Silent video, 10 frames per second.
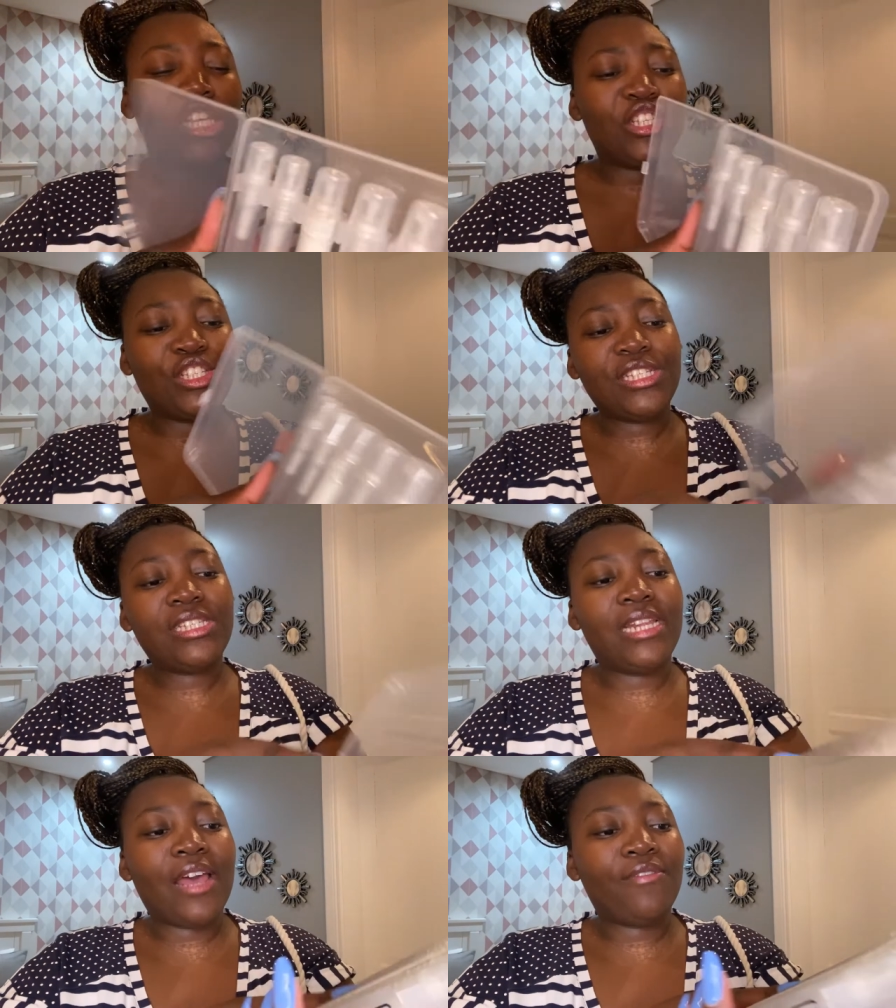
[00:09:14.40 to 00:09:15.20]
So this is
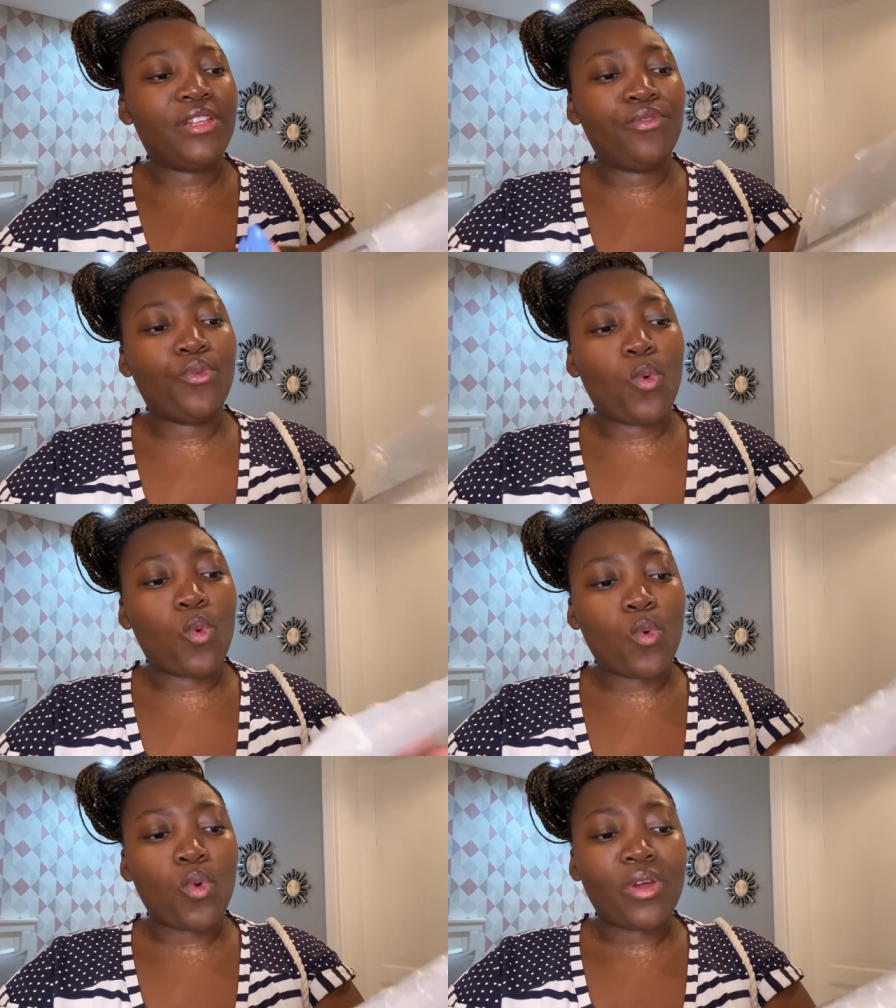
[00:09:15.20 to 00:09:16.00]
lovely
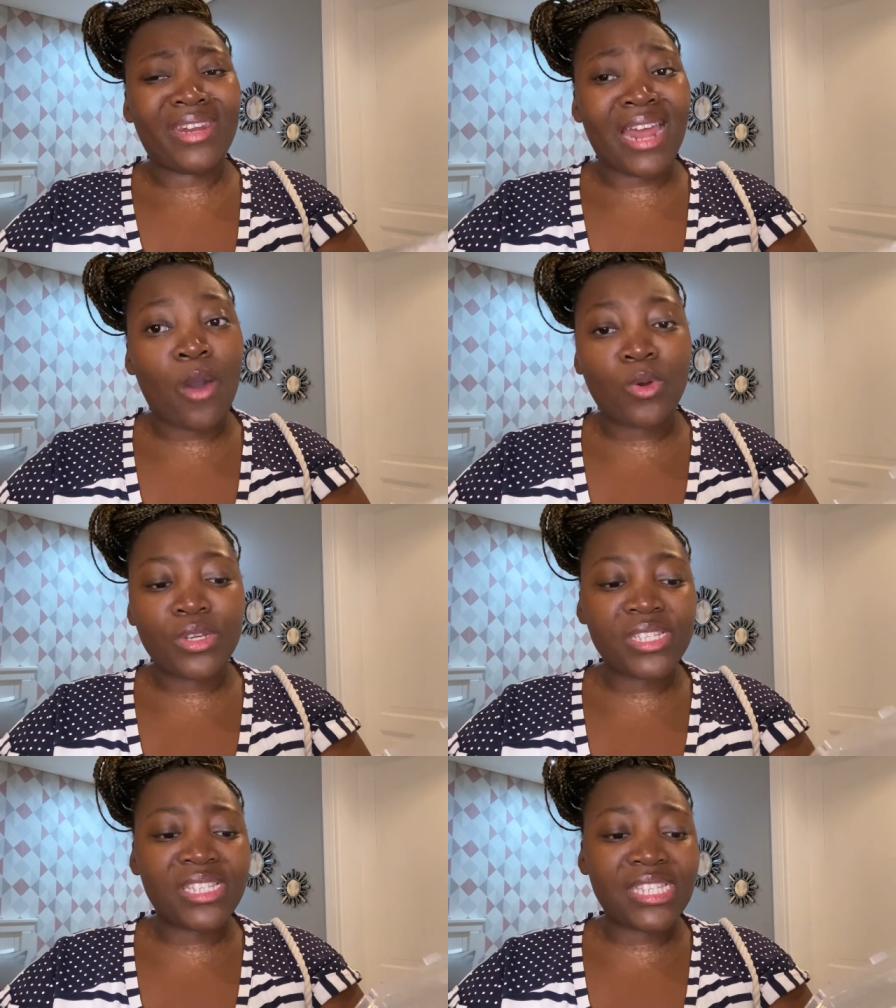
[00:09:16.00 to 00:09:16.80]
for now
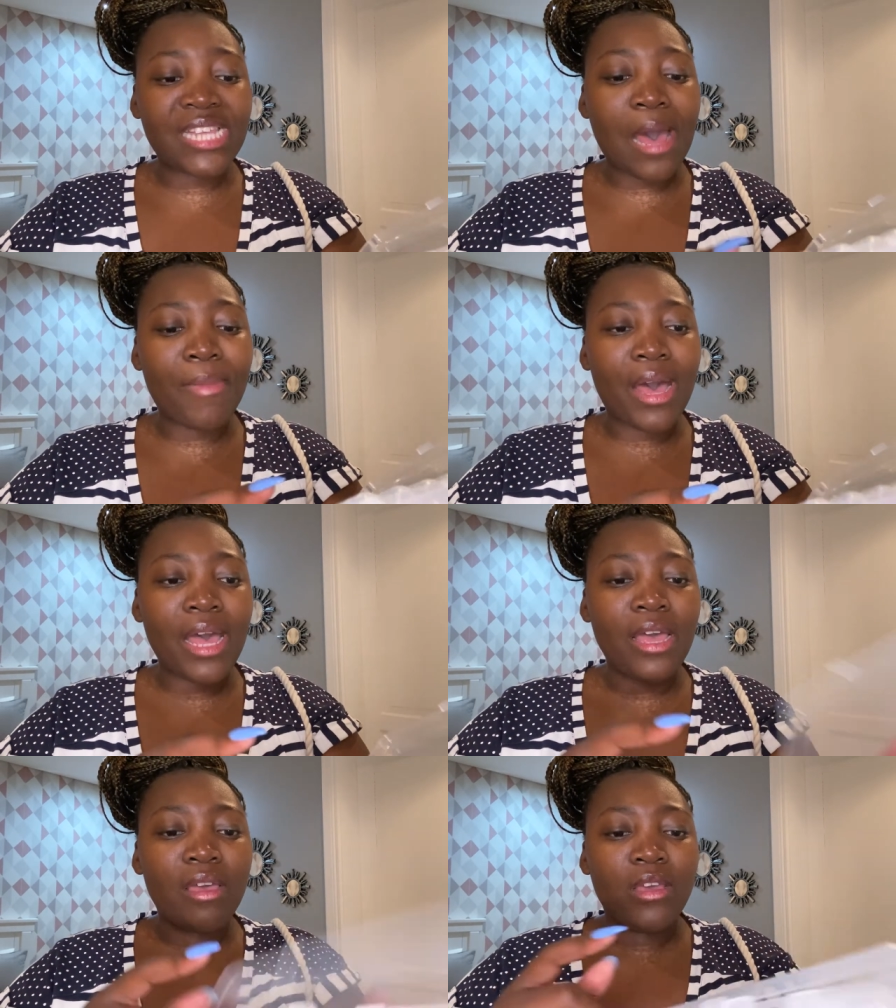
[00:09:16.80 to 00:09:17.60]
because it's summer
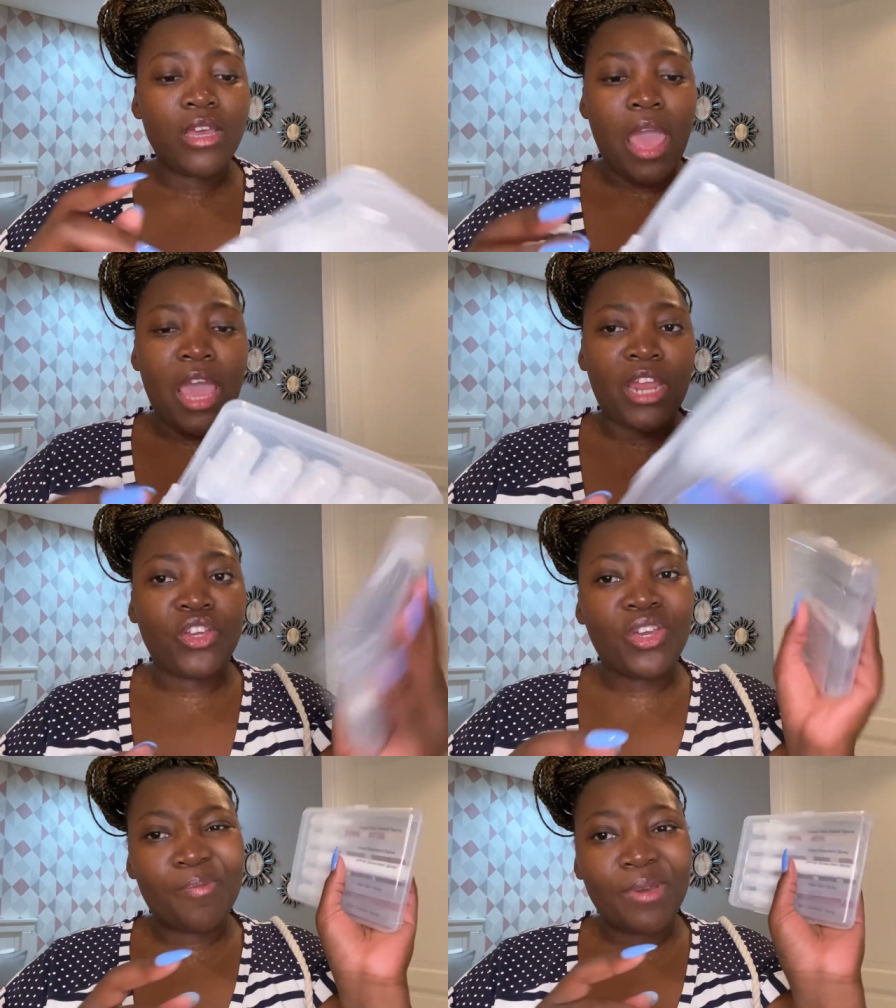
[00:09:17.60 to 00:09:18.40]
and you
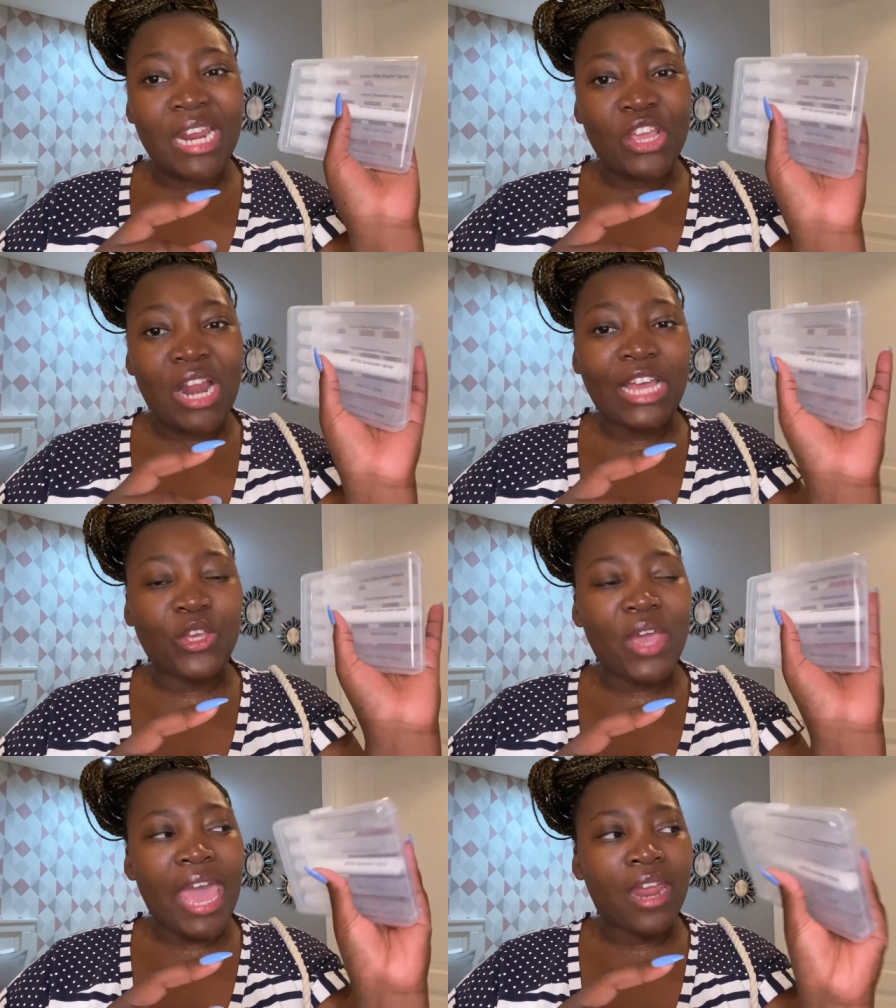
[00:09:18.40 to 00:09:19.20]
can put in like
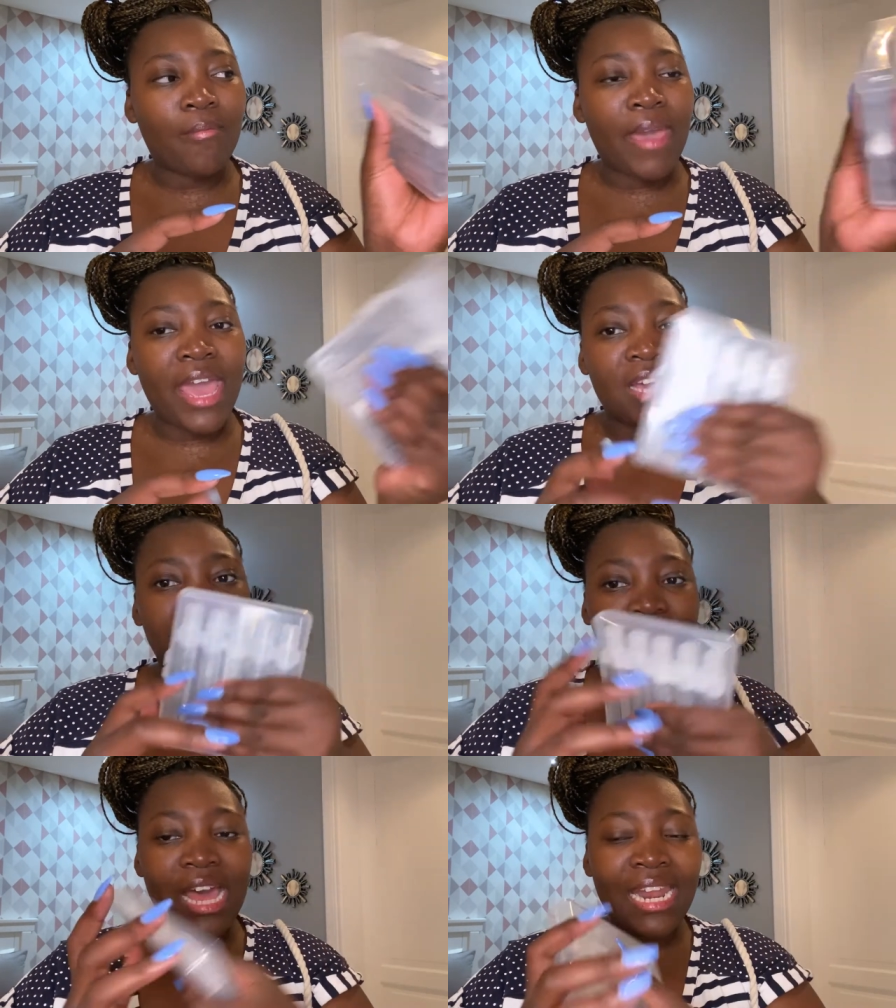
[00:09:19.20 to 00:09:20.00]
your
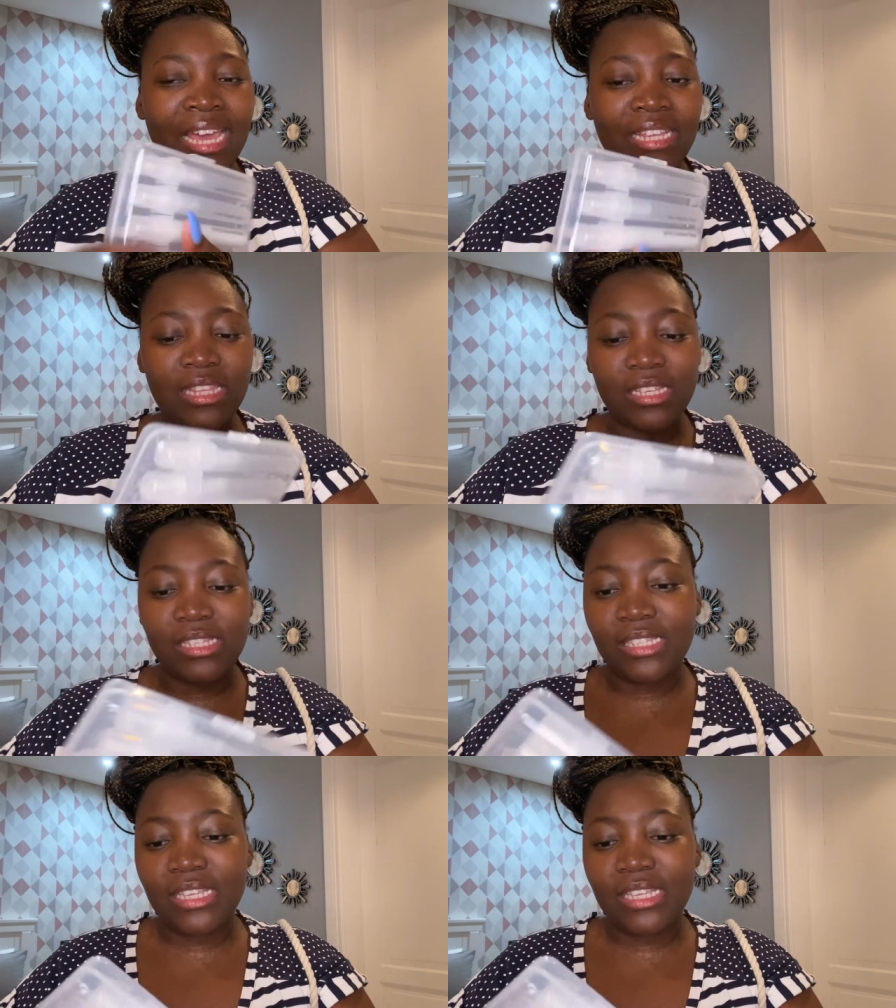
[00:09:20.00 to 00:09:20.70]
handbags. I like this.